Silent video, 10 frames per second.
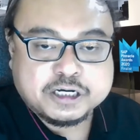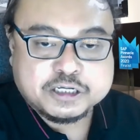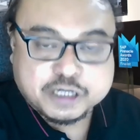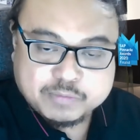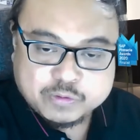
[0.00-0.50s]

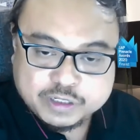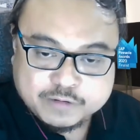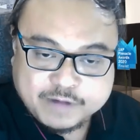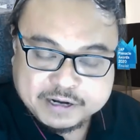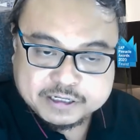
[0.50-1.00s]
agreement with
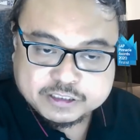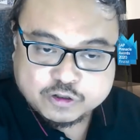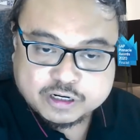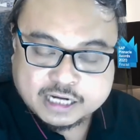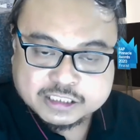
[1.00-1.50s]
the vendors
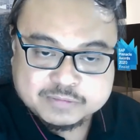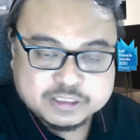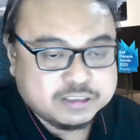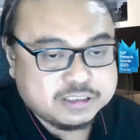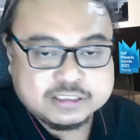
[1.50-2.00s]
or the
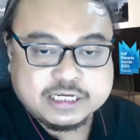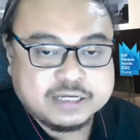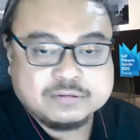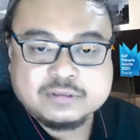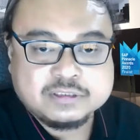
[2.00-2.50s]
customers,
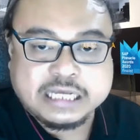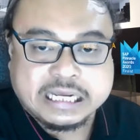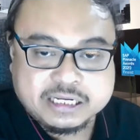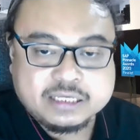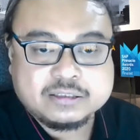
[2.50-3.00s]
then
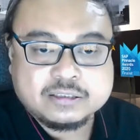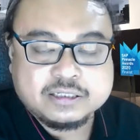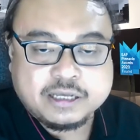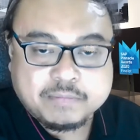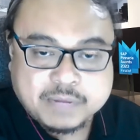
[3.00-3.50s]

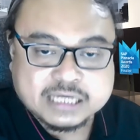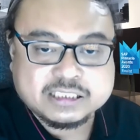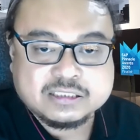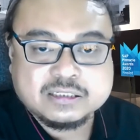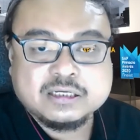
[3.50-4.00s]
they
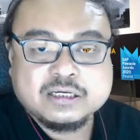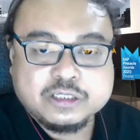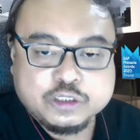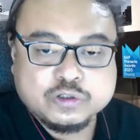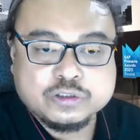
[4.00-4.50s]
must
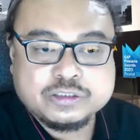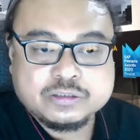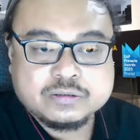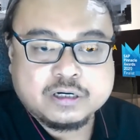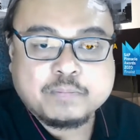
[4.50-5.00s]
use
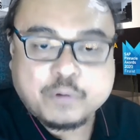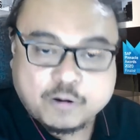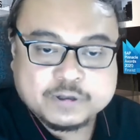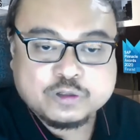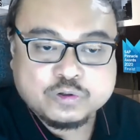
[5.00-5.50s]
a
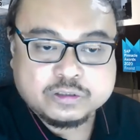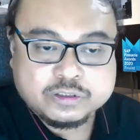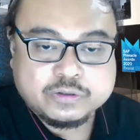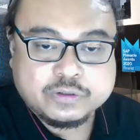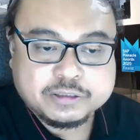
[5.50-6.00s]
proper tool
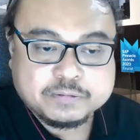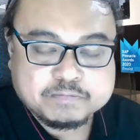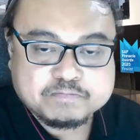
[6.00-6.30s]
to do it.